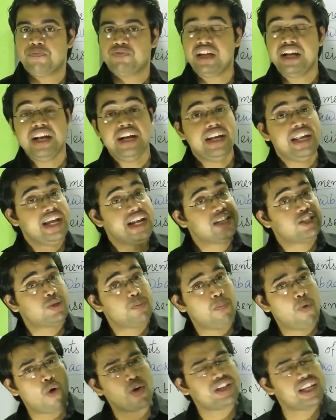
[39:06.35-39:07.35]
Then
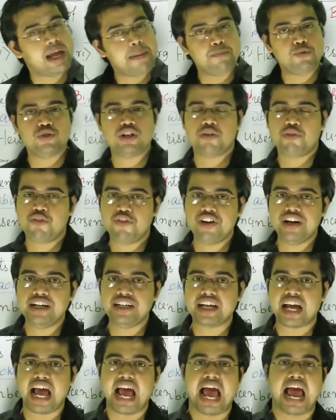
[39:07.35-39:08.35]
Niels Bohr came to the field,